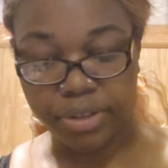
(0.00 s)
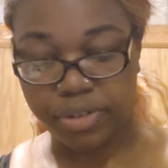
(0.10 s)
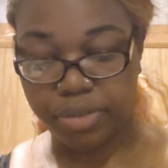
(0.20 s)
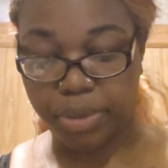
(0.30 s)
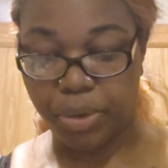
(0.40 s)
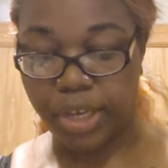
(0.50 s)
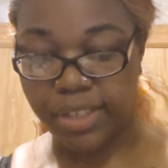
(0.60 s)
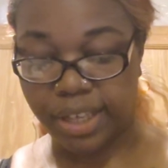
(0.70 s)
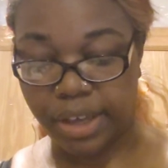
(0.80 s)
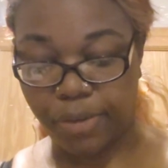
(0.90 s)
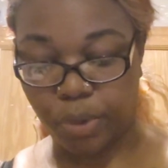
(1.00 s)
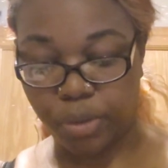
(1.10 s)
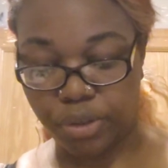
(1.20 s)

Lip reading: because remember, you guys, I had 4